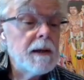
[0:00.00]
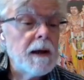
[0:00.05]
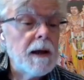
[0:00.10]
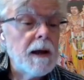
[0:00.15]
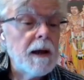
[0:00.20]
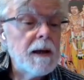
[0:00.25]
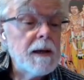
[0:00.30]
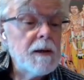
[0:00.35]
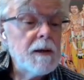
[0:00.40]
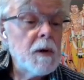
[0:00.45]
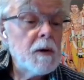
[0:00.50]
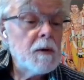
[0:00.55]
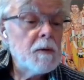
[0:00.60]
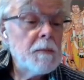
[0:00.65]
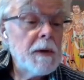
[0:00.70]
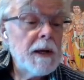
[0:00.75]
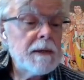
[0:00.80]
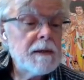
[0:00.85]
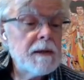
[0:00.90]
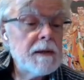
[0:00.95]
Uh, he wrote
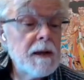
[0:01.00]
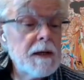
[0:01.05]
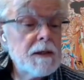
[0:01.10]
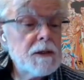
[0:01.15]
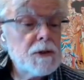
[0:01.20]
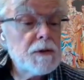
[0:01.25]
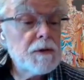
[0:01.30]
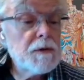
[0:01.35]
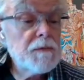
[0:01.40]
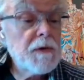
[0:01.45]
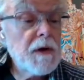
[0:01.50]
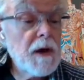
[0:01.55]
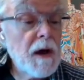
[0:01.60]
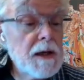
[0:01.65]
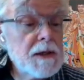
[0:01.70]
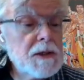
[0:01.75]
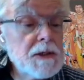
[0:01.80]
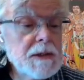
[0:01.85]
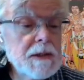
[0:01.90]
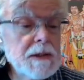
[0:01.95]
about the nature of
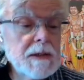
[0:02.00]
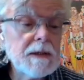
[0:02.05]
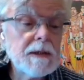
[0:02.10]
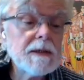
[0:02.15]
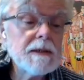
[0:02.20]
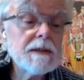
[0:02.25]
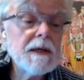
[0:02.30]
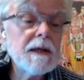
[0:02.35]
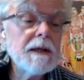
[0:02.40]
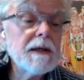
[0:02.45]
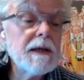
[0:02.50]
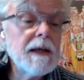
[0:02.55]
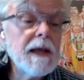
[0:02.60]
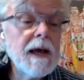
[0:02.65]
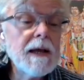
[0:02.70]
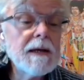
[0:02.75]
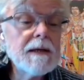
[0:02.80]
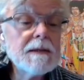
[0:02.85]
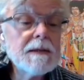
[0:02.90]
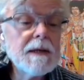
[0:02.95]
consciousness, and he
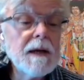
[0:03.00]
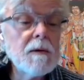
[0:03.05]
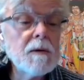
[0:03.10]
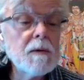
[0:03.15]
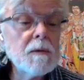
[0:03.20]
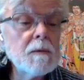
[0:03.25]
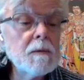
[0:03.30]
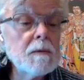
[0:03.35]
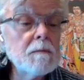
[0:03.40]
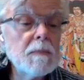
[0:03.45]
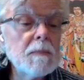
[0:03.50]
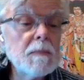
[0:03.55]
had his own